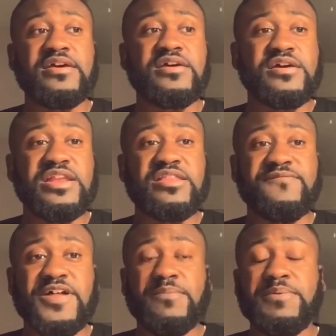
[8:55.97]
good at
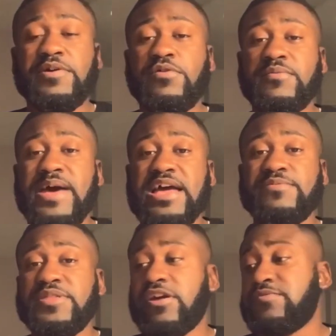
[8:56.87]
developing quarterbacks.
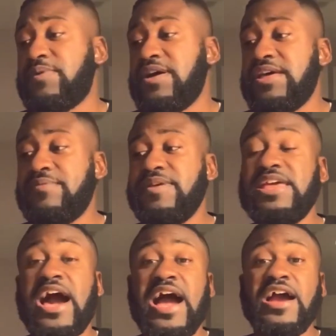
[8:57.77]
We talked about him. He
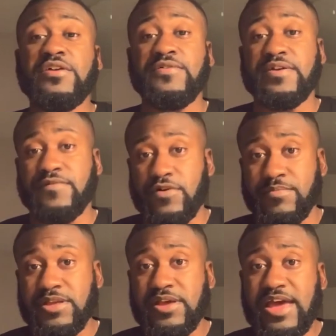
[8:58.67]
hired Greg
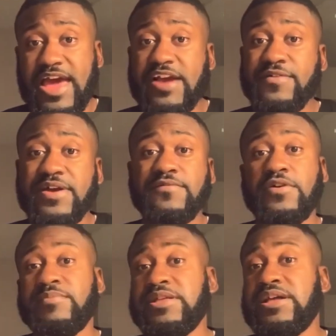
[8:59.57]
Roman, had Greg
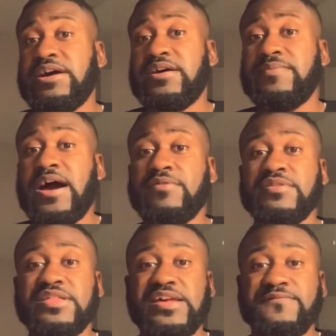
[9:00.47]
Roman out
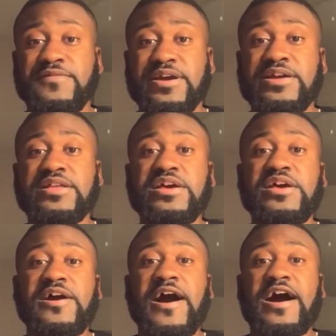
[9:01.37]
in San Fran,
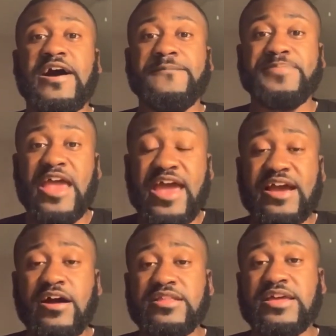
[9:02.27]
had
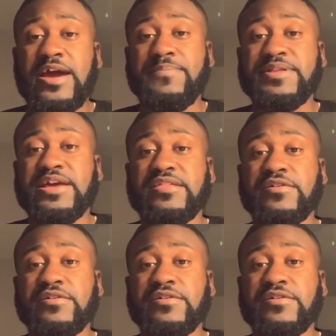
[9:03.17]
Colin Kaepernick as a